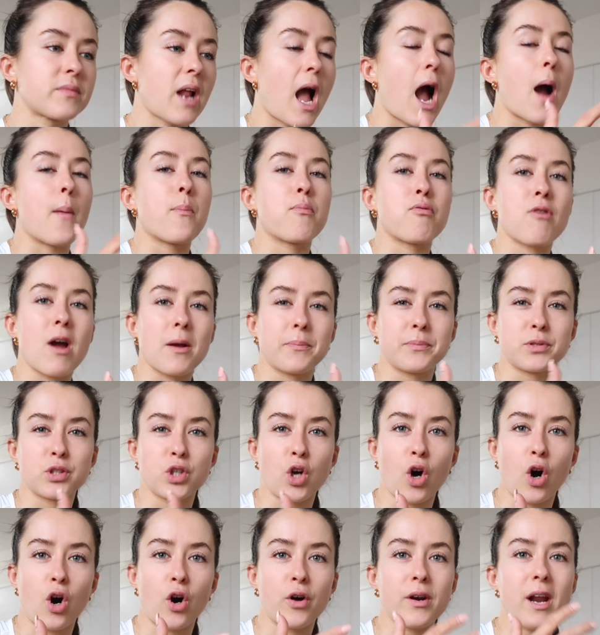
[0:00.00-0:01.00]
how prep's
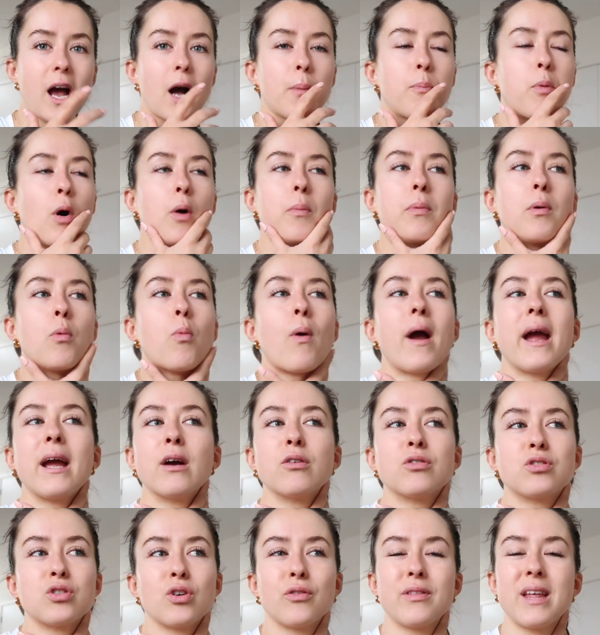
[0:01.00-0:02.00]
gone, I'll probably wait
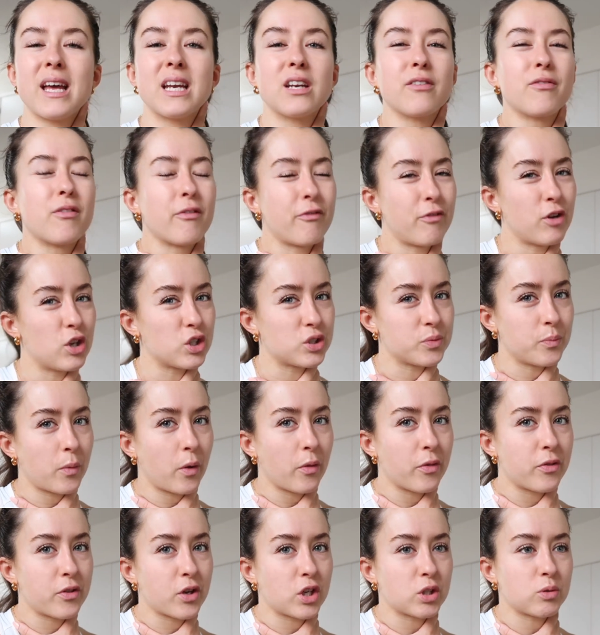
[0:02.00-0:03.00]
until the end of the first
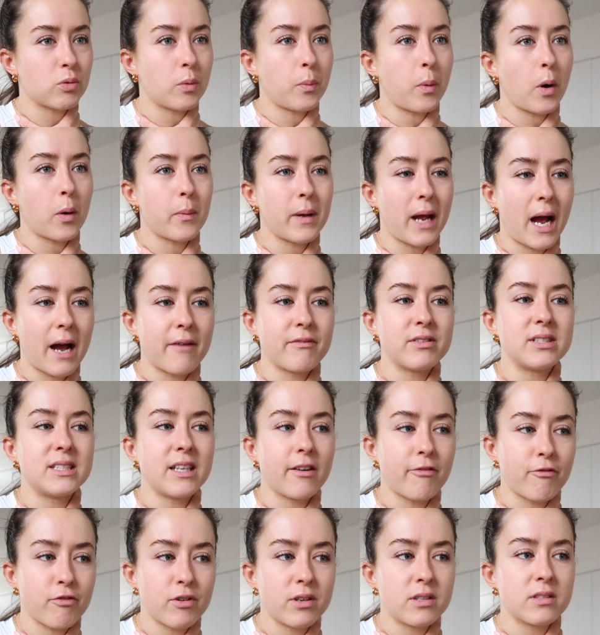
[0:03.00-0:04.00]
month because we'll probably have a
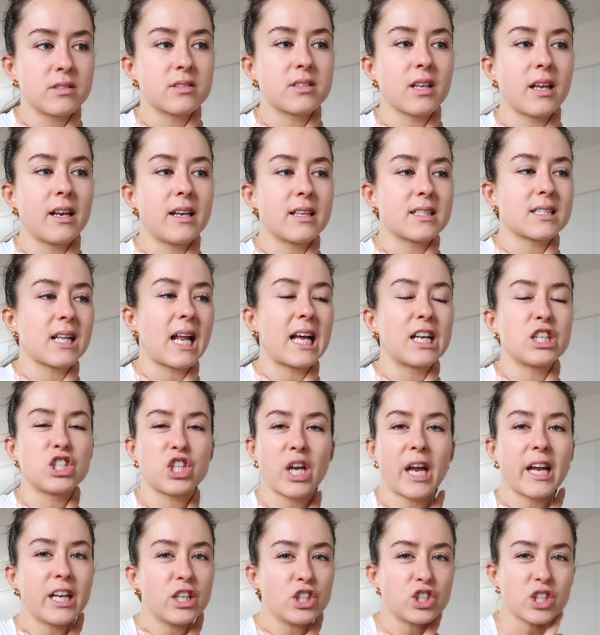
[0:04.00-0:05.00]
difference and a slight
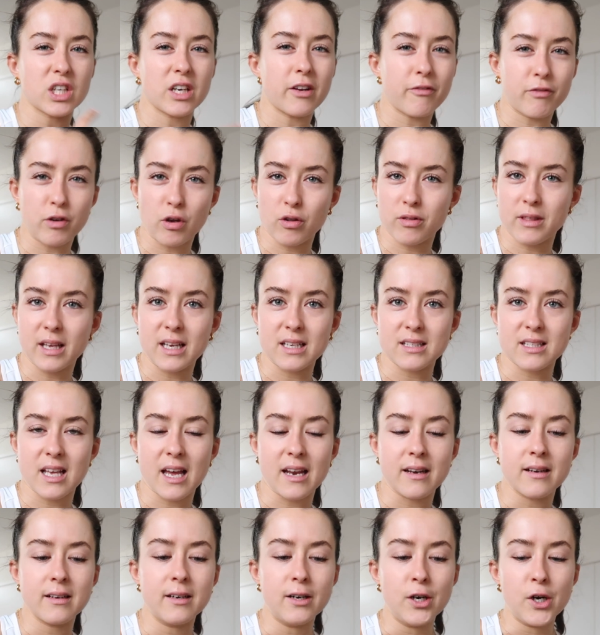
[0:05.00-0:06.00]
change in a few things
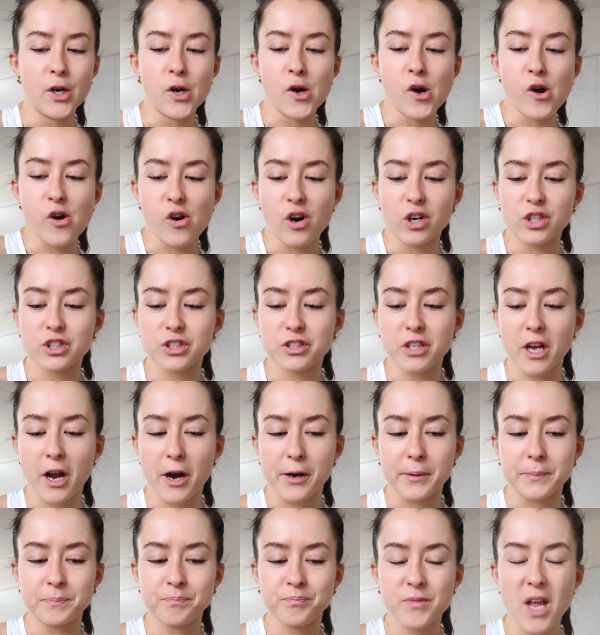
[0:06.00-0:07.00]
then.
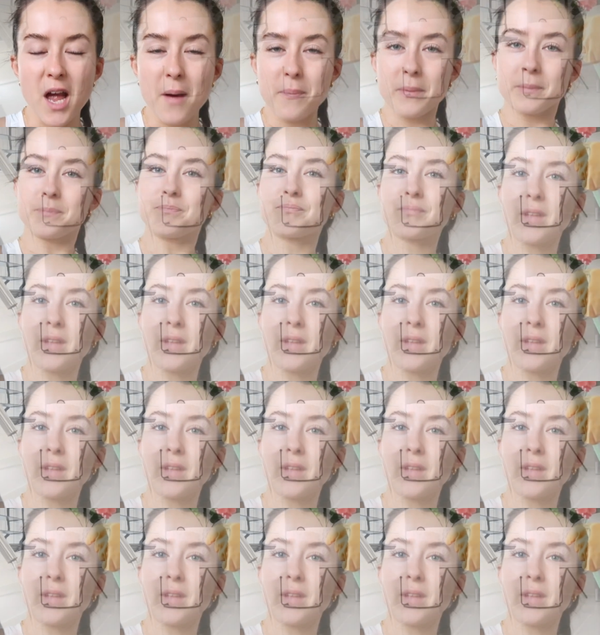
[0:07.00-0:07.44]
So, yeah.